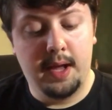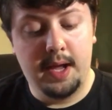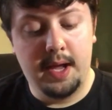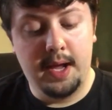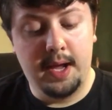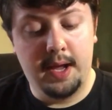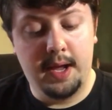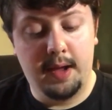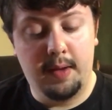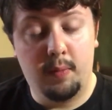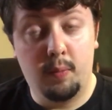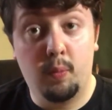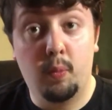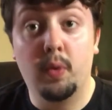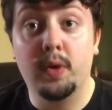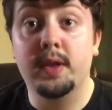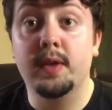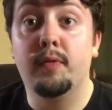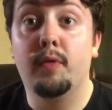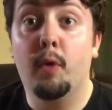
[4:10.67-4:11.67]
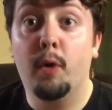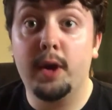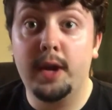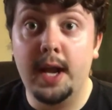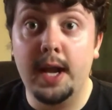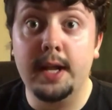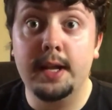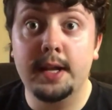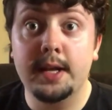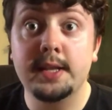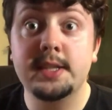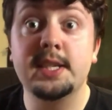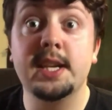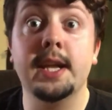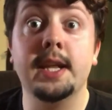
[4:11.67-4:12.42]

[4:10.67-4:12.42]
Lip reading: And what the 4K does,